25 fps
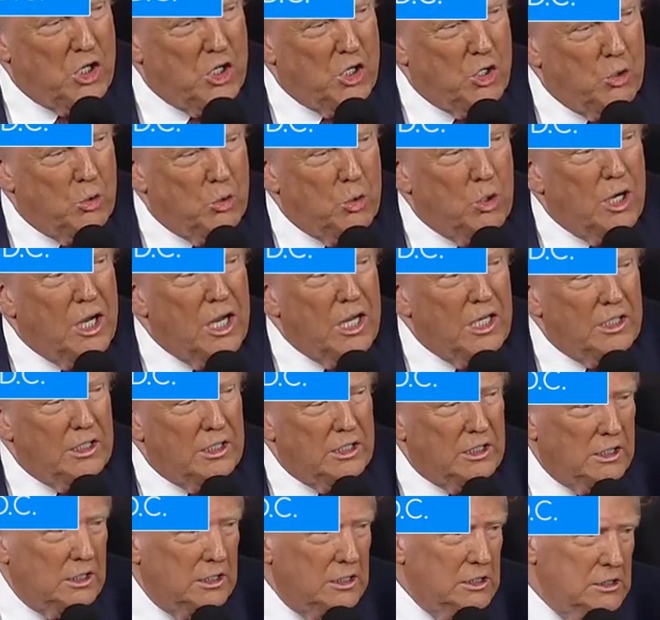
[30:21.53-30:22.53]
in
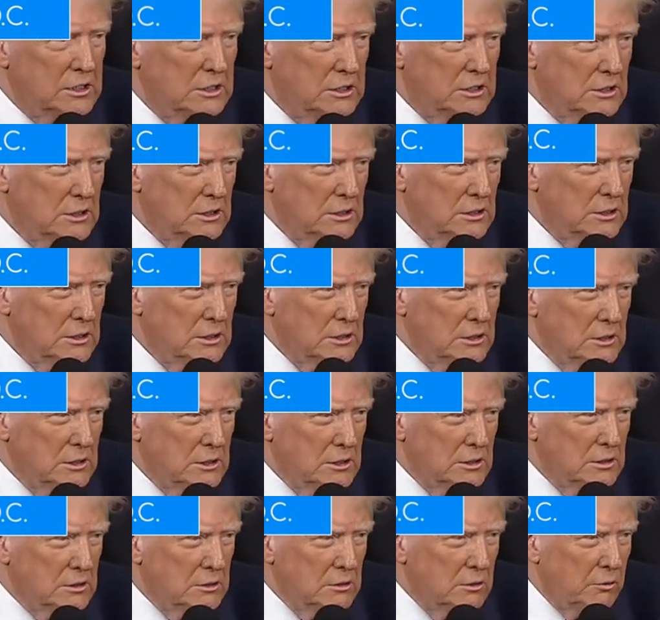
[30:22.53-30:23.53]
Uganda.
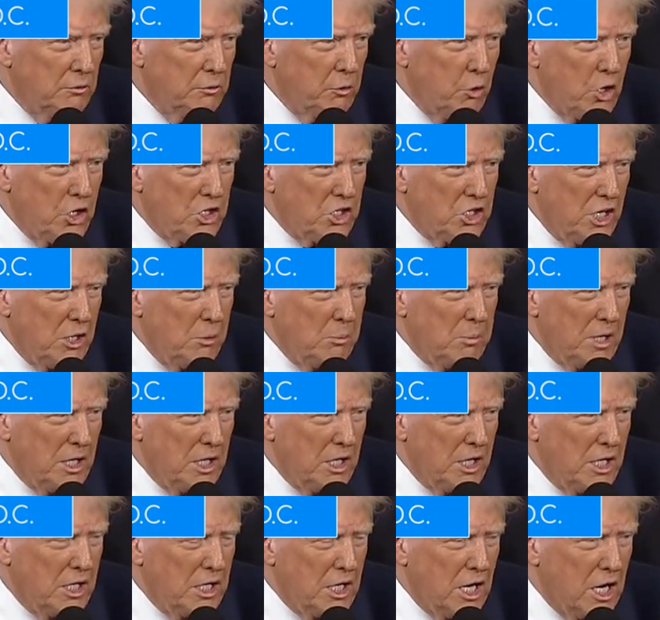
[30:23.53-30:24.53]
$14
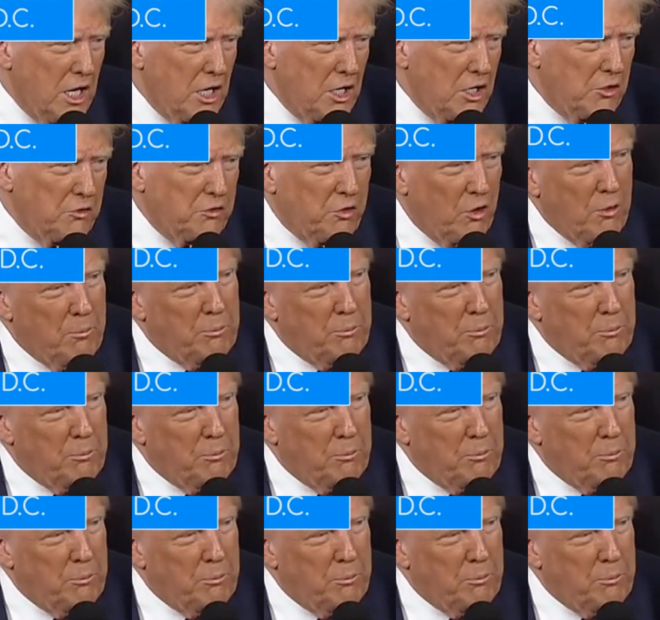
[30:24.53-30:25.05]
million for